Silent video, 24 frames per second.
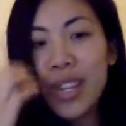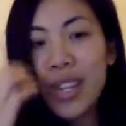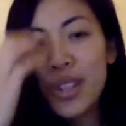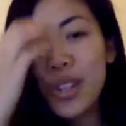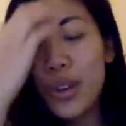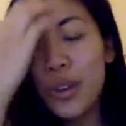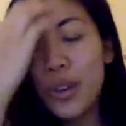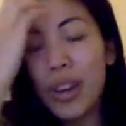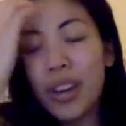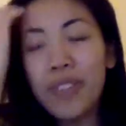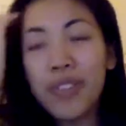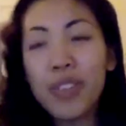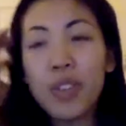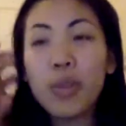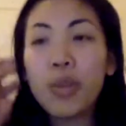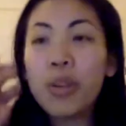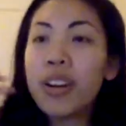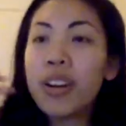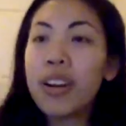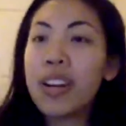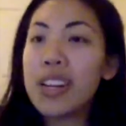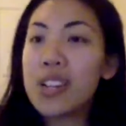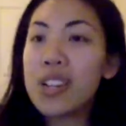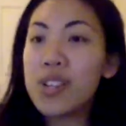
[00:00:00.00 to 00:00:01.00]
So if you
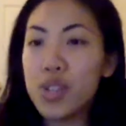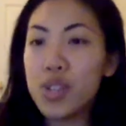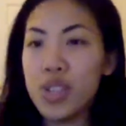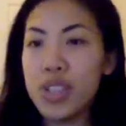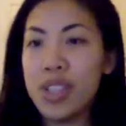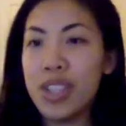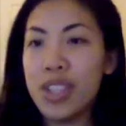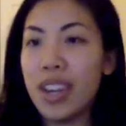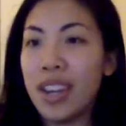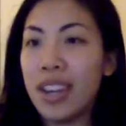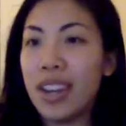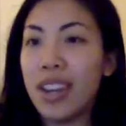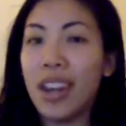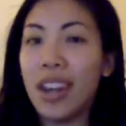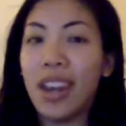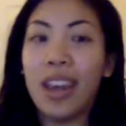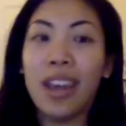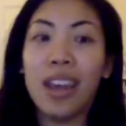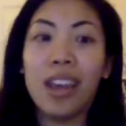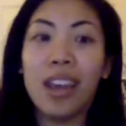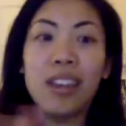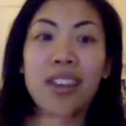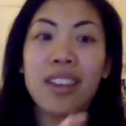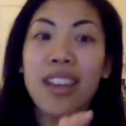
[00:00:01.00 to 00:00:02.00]
are interested
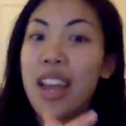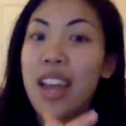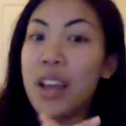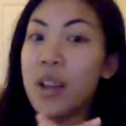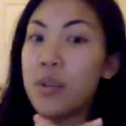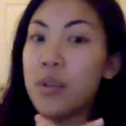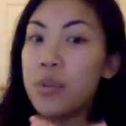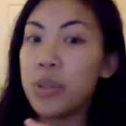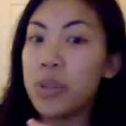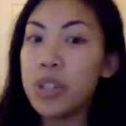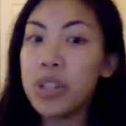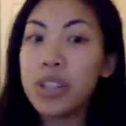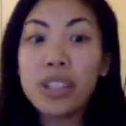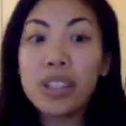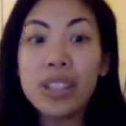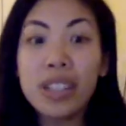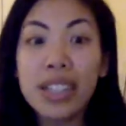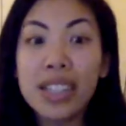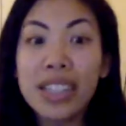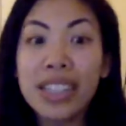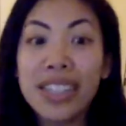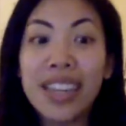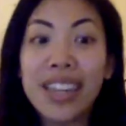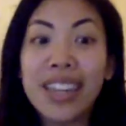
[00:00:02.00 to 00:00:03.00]
in like
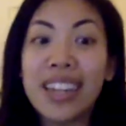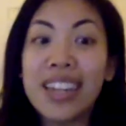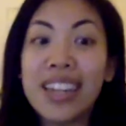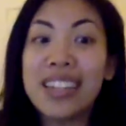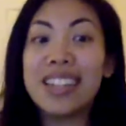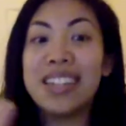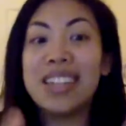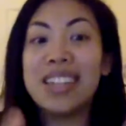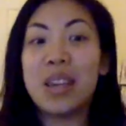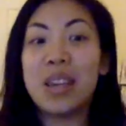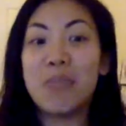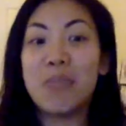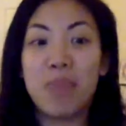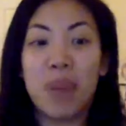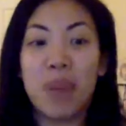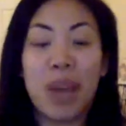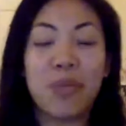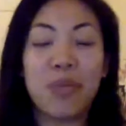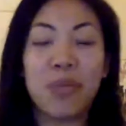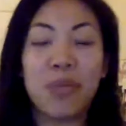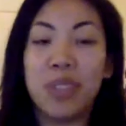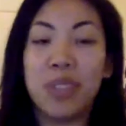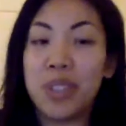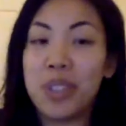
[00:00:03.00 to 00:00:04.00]
really getting deep
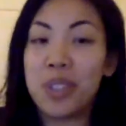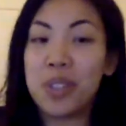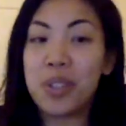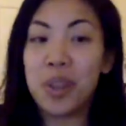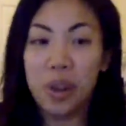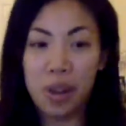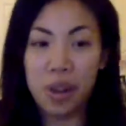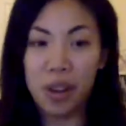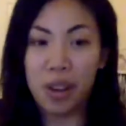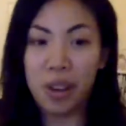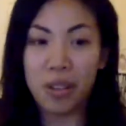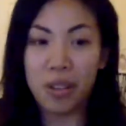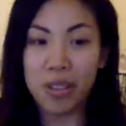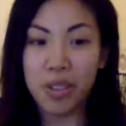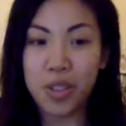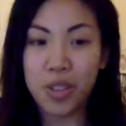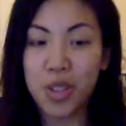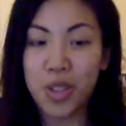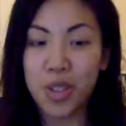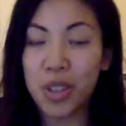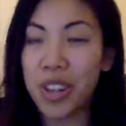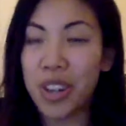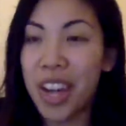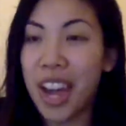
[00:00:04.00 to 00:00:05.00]
and really starting on this
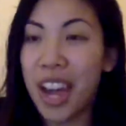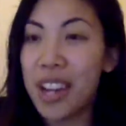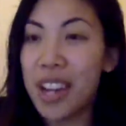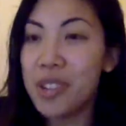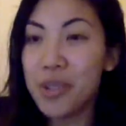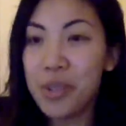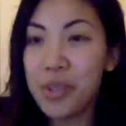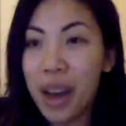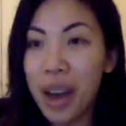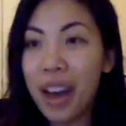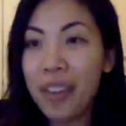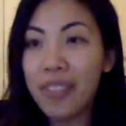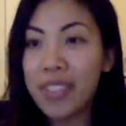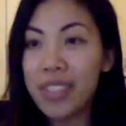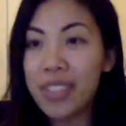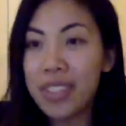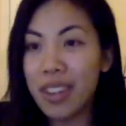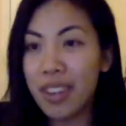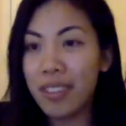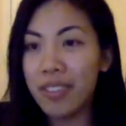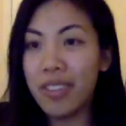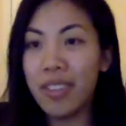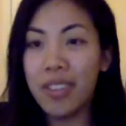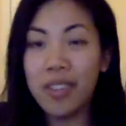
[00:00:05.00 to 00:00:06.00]
journey, I do have the
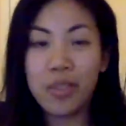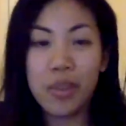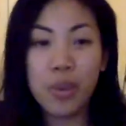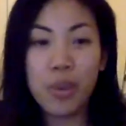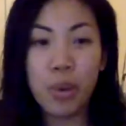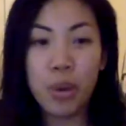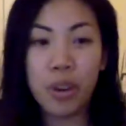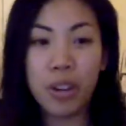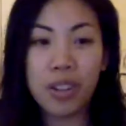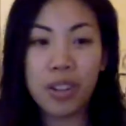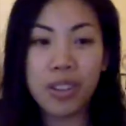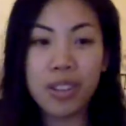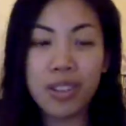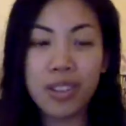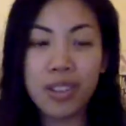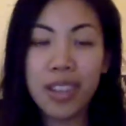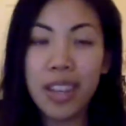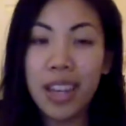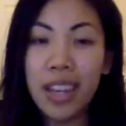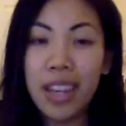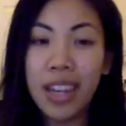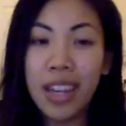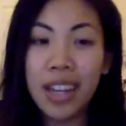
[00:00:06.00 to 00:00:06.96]
self-love course.